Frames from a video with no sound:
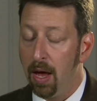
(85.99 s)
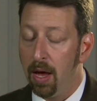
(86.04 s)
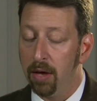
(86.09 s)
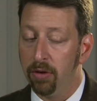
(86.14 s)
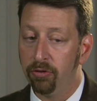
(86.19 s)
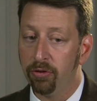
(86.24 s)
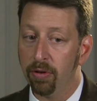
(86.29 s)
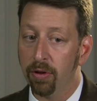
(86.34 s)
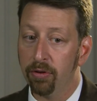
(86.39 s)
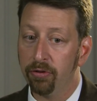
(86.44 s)

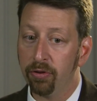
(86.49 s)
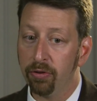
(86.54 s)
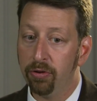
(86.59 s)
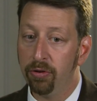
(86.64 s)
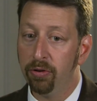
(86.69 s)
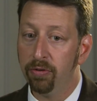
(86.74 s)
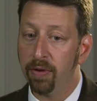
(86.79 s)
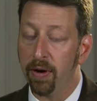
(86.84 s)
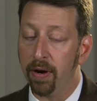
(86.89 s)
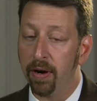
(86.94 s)
And so those are
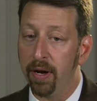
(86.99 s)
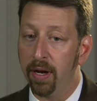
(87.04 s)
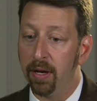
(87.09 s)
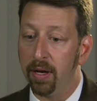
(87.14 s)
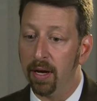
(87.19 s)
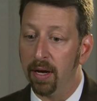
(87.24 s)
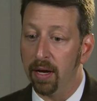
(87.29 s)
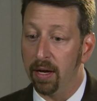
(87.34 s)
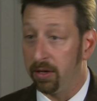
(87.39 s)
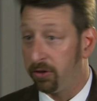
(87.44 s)
two
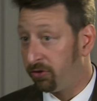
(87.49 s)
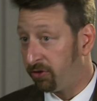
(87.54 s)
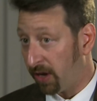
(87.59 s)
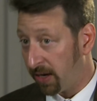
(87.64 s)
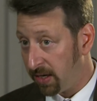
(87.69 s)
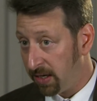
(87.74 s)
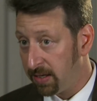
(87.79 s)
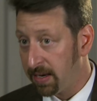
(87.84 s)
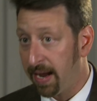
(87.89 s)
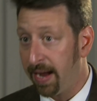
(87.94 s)
very
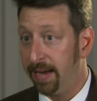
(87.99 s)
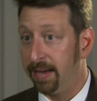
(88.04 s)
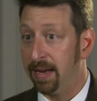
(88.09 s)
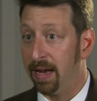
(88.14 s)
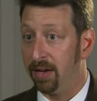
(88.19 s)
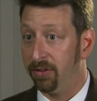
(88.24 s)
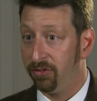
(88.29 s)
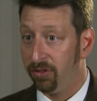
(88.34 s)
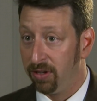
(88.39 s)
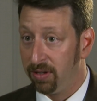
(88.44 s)
exciting
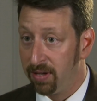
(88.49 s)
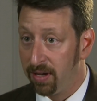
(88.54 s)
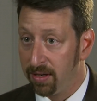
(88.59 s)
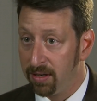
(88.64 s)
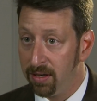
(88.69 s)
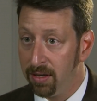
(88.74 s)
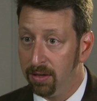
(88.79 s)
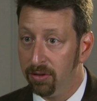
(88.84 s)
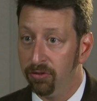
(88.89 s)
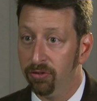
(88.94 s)
diagnostic
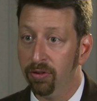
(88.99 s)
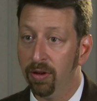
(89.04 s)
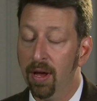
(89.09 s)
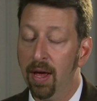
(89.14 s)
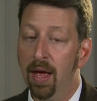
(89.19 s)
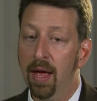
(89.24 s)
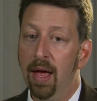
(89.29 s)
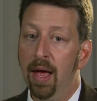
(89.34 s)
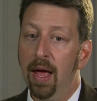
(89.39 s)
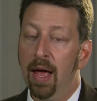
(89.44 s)
techniques.
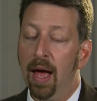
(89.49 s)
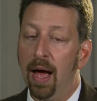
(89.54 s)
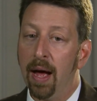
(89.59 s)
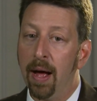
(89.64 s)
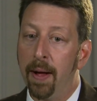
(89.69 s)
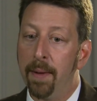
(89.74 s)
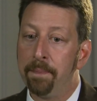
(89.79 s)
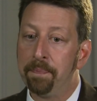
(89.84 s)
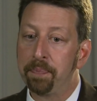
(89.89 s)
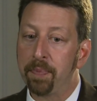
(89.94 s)

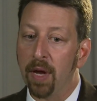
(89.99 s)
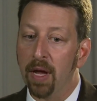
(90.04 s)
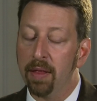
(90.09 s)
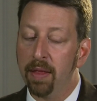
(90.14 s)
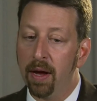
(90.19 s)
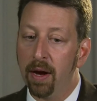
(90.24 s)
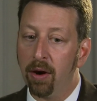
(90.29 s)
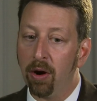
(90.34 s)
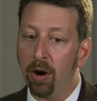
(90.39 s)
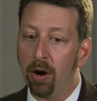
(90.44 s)

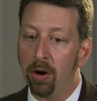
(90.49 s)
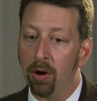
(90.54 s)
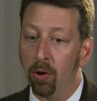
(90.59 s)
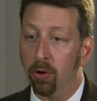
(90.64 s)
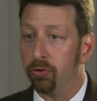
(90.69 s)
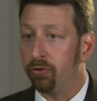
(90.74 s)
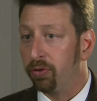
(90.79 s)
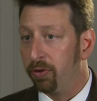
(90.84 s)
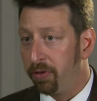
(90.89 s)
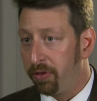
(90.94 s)
There are
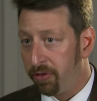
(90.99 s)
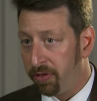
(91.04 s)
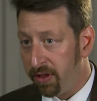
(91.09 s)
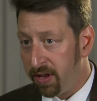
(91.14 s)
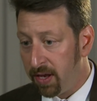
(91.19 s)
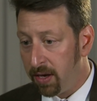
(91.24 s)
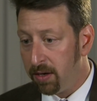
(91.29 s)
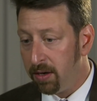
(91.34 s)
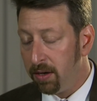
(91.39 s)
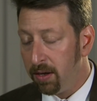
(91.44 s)

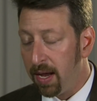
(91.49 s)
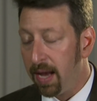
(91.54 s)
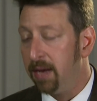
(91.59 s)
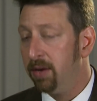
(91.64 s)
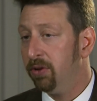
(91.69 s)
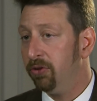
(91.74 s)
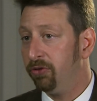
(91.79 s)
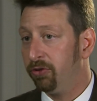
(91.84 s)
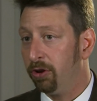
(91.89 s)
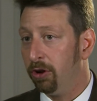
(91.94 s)
ultra-thin
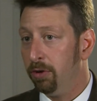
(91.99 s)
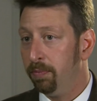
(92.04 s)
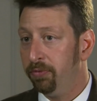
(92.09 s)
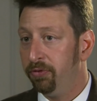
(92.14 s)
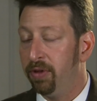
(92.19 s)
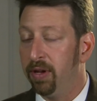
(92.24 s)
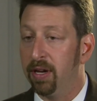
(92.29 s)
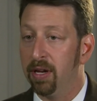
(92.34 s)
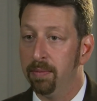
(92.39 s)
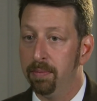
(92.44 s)

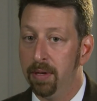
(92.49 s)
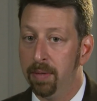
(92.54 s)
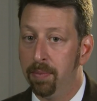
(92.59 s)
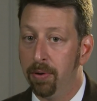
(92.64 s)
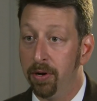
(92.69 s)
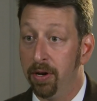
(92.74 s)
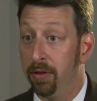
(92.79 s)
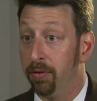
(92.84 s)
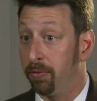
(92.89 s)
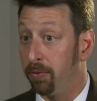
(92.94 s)
endoscopes that can be
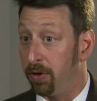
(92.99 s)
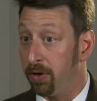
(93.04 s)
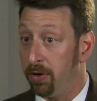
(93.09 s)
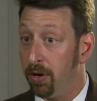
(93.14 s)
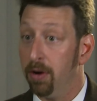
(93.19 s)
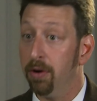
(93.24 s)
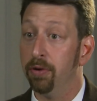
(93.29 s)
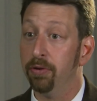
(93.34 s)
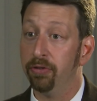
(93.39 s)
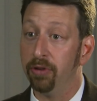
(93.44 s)
put in through the
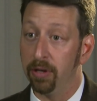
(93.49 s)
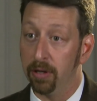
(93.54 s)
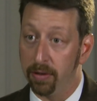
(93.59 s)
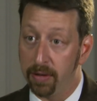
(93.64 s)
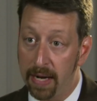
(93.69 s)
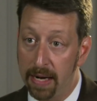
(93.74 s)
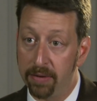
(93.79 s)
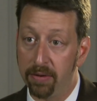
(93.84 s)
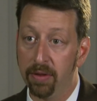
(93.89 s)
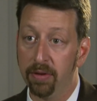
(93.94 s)
nose and
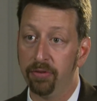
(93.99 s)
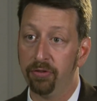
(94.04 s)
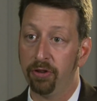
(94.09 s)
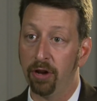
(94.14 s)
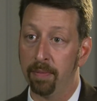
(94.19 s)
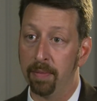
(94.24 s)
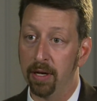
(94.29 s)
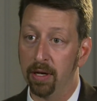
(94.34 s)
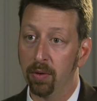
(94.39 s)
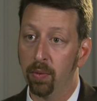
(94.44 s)
go down to the
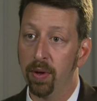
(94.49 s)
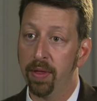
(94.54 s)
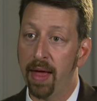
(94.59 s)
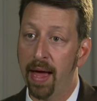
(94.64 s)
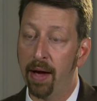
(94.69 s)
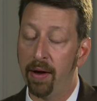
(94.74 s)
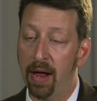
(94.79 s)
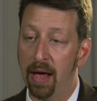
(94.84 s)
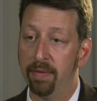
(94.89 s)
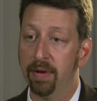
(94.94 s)
stomach
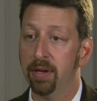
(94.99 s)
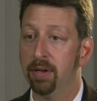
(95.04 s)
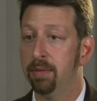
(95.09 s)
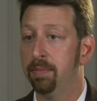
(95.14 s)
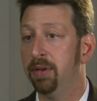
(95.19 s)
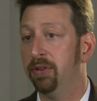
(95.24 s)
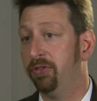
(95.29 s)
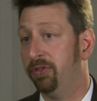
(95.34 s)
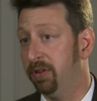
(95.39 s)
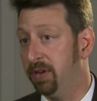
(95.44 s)
without having
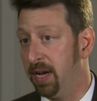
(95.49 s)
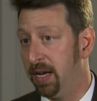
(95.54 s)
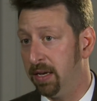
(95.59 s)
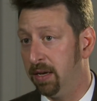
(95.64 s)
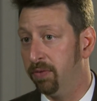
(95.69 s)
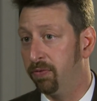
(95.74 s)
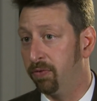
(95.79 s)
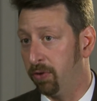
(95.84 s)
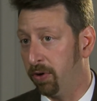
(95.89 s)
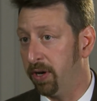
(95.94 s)
to be
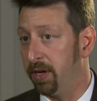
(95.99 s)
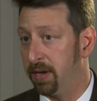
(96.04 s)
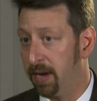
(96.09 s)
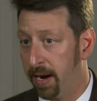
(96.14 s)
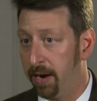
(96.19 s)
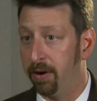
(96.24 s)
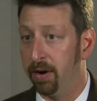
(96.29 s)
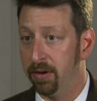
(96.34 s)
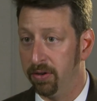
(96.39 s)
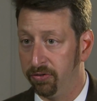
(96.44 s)
sedated for an
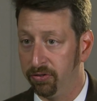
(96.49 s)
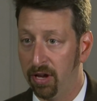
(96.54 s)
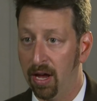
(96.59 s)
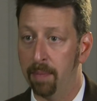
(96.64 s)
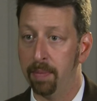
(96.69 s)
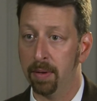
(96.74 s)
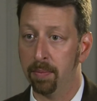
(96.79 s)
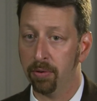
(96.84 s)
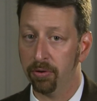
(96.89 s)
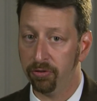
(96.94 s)
entire
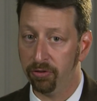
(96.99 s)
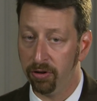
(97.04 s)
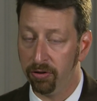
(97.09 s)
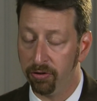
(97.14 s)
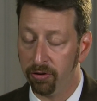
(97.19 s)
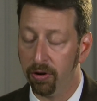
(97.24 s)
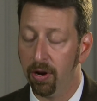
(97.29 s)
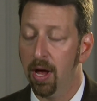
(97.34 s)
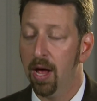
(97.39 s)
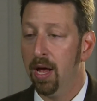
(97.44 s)
endoscopic
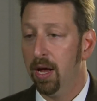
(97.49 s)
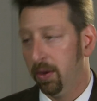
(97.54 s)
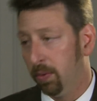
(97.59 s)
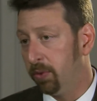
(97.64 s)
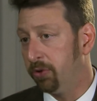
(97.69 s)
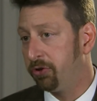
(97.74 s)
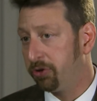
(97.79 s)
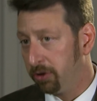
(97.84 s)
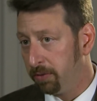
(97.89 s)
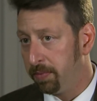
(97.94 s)
procedure,
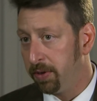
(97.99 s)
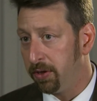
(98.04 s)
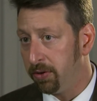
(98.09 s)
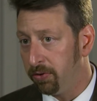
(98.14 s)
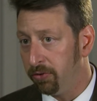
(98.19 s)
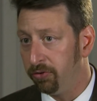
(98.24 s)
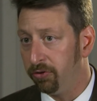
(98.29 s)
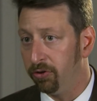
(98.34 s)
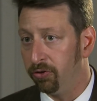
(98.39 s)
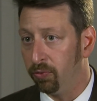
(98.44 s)
which could be
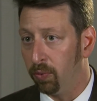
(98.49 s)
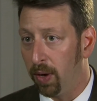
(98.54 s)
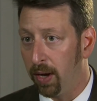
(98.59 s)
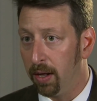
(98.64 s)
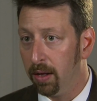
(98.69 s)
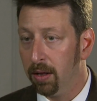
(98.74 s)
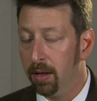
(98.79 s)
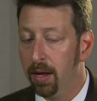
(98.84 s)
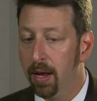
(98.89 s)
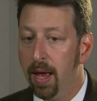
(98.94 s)
used as
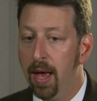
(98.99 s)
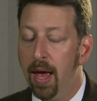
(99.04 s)
well.